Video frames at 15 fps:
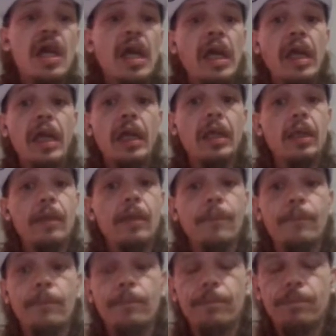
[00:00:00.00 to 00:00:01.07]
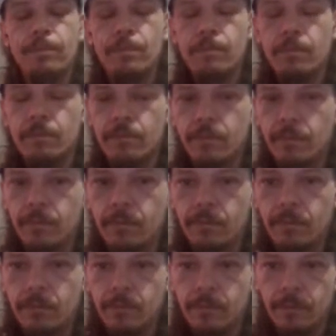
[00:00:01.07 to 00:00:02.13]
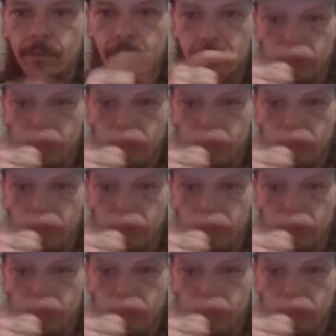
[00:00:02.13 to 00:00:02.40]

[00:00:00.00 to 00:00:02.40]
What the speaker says: (silence)